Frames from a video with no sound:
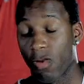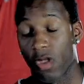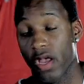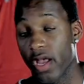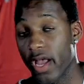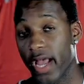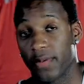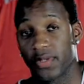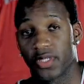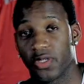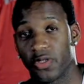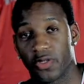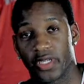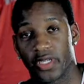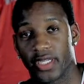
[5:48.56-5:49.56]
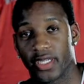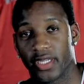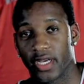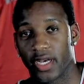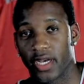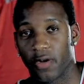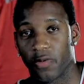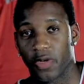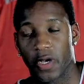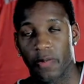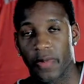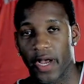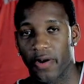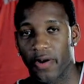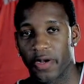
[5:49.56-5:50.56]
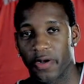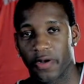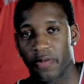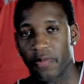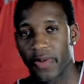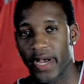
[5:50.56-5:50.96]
Yeah, absolutely. When I'm out here on the